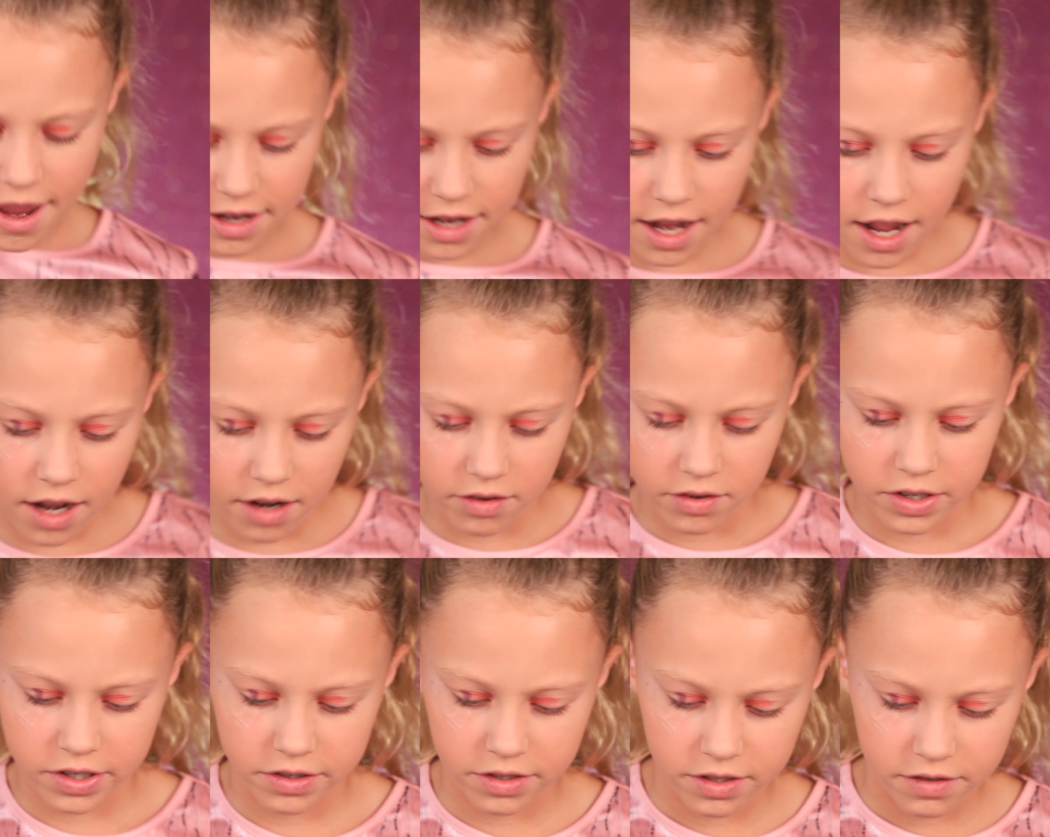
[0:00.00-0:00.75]
And
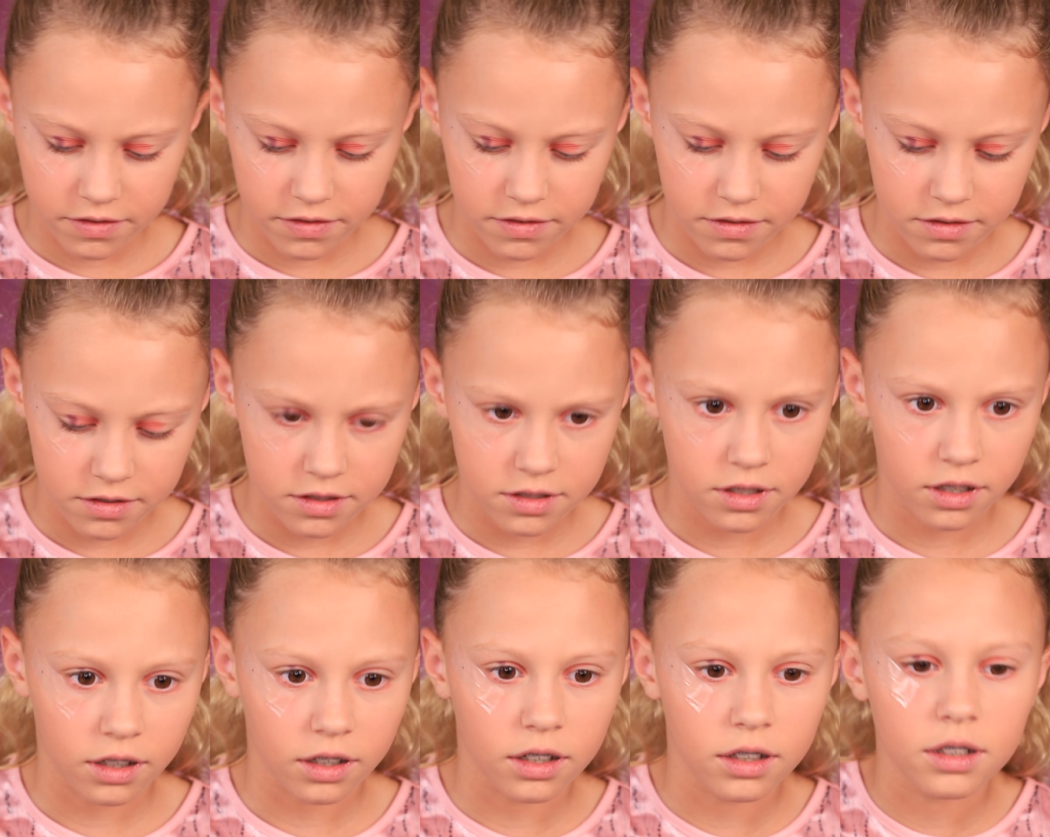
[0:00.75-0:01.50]
now I'm gonna
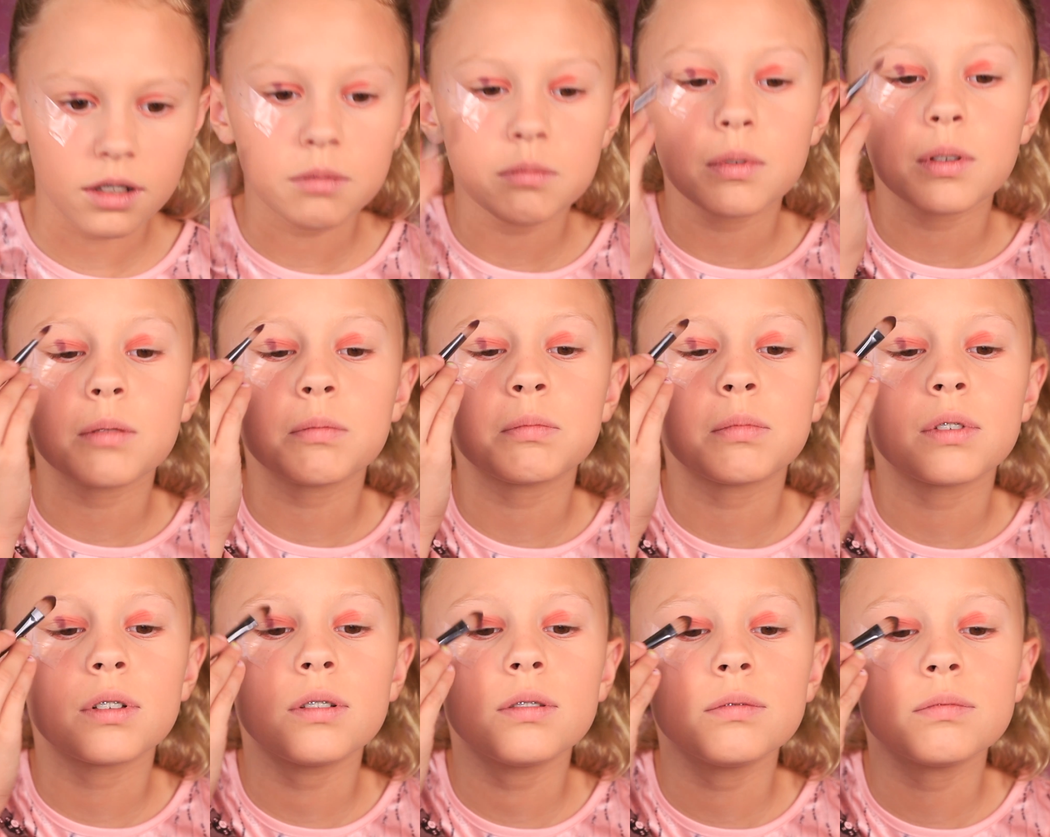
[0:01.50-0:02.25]
start on the
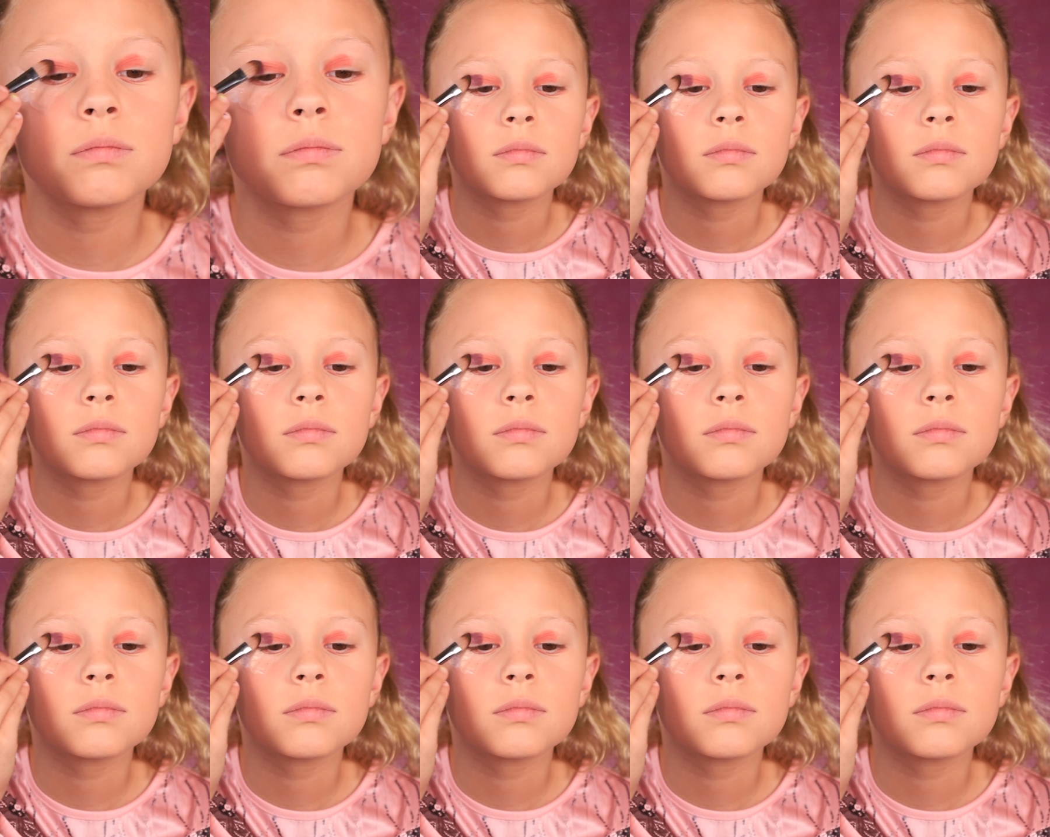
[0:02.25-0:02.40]
purple.